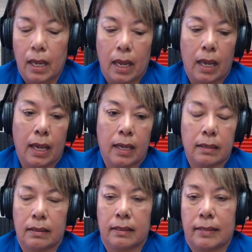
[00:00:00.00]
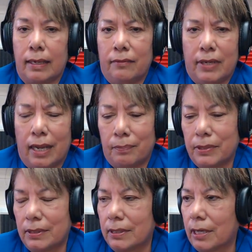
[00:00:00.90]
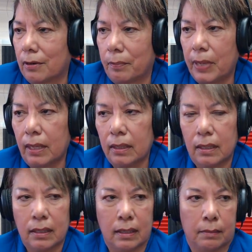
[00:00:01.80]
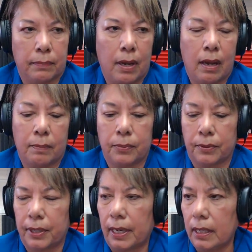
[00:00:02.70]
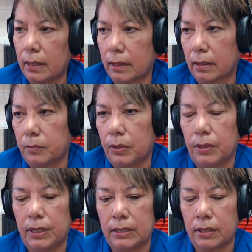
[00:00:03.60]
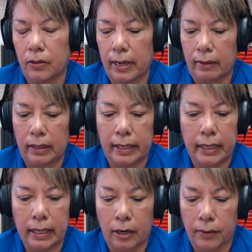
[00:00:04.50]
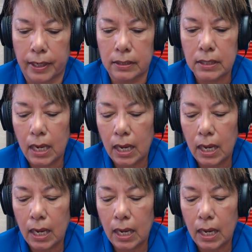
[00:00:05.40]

And that even happens in Terra Bella, in Poplar, in any of the communities in our outlining areas.